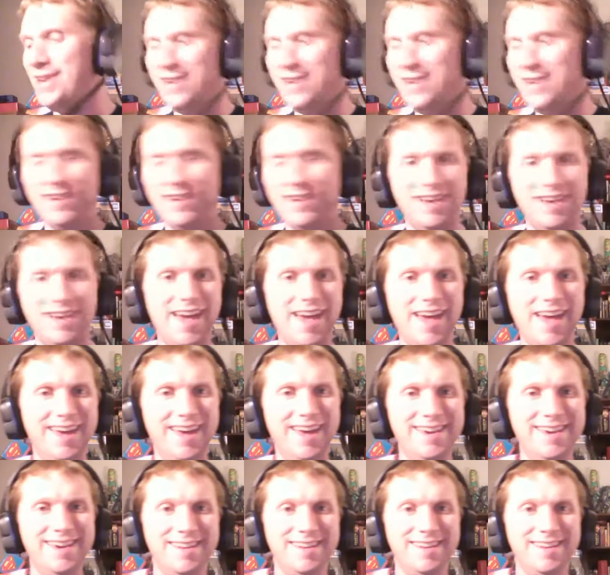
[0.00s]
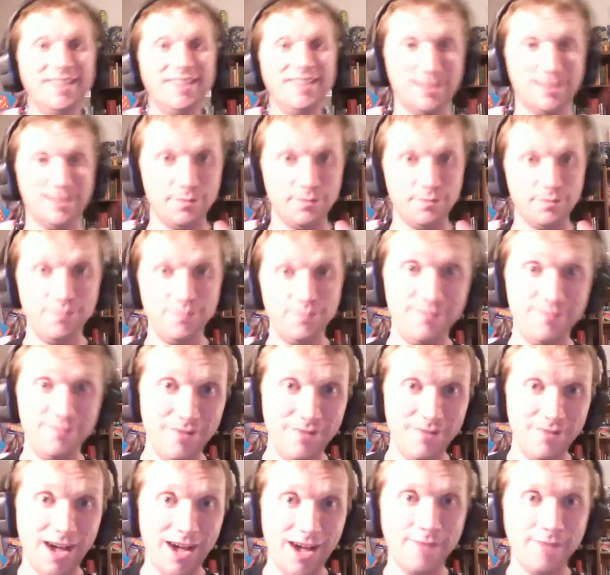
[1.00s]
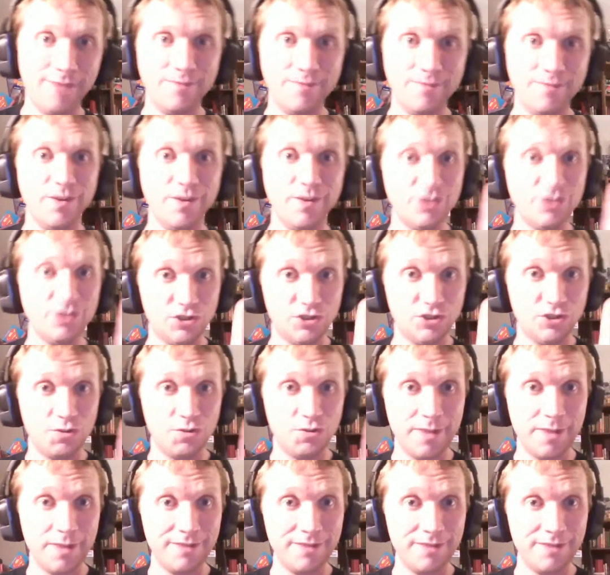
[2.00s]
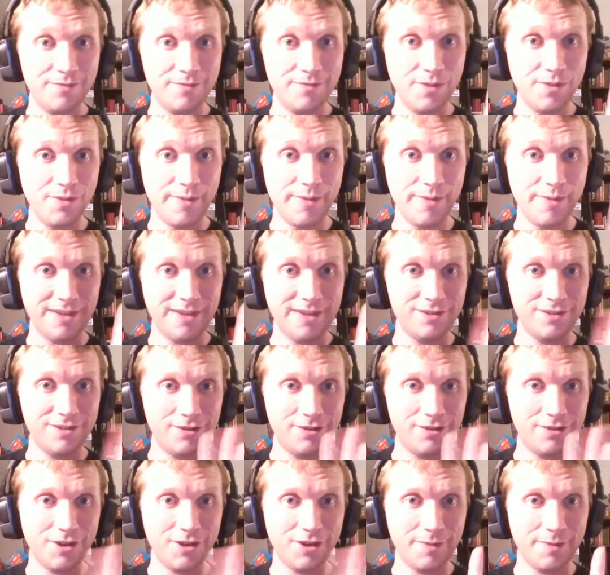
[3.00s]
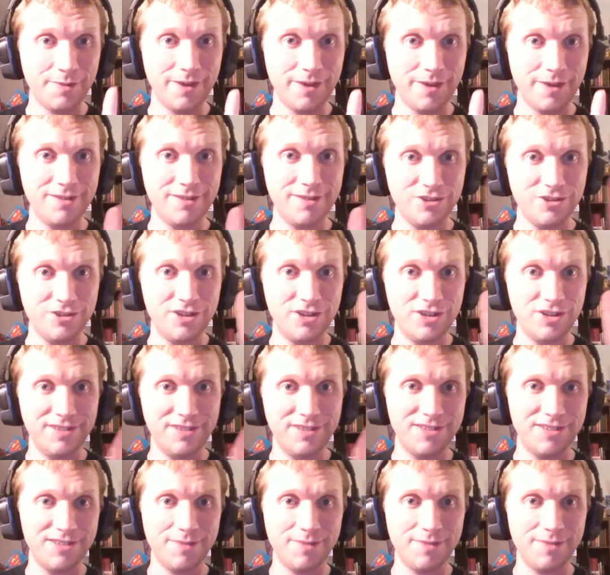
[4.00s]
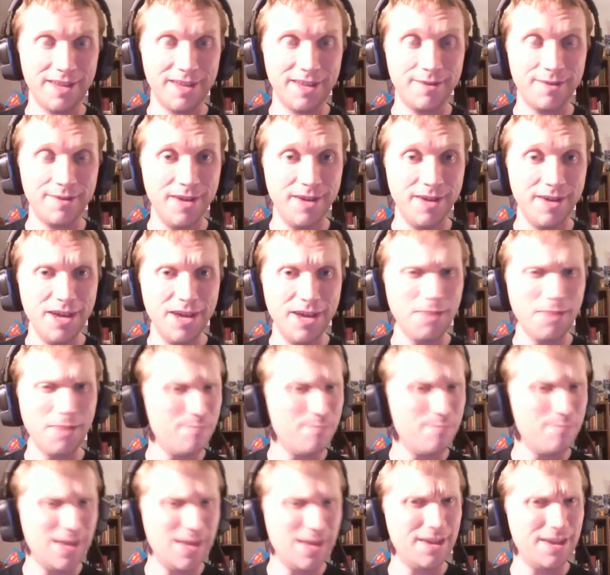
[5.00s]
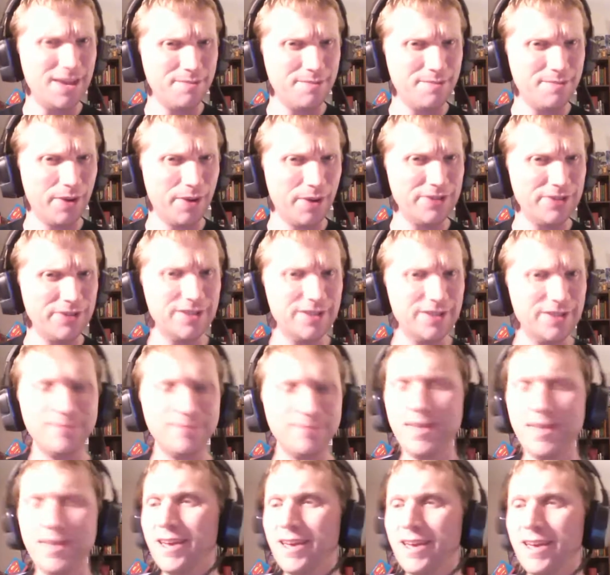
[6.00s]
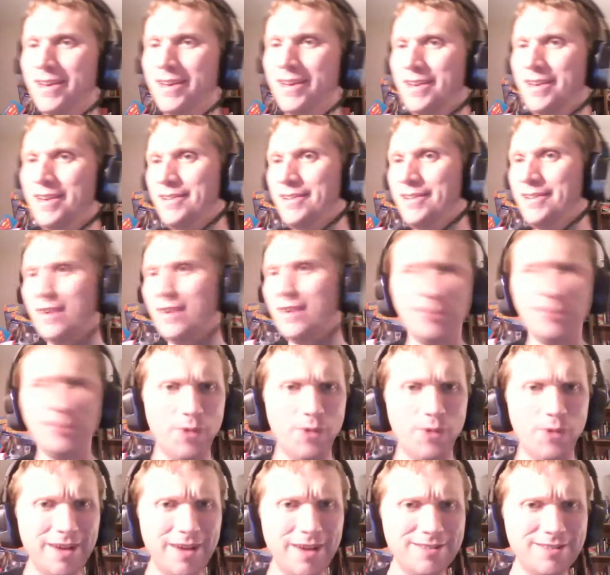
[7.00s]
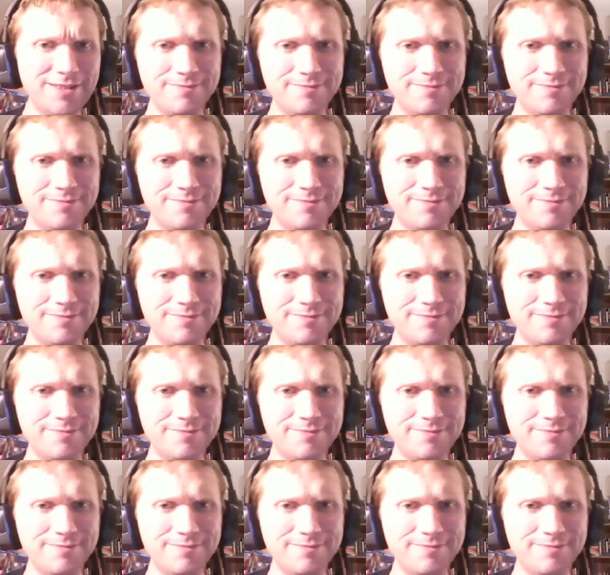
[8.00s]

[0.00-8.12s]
At least I'm assuming the best on her part, because she didn't seem like a mean person otherwise.